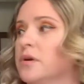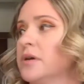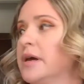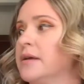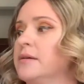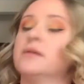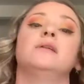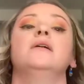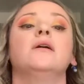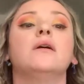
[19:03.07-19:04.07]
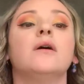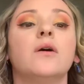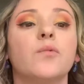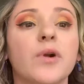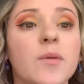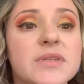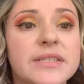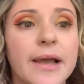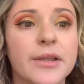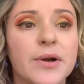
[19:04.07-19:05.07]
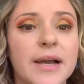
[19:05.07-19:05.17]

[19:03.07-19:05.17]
Oh, you got it? We're almost done, you guys.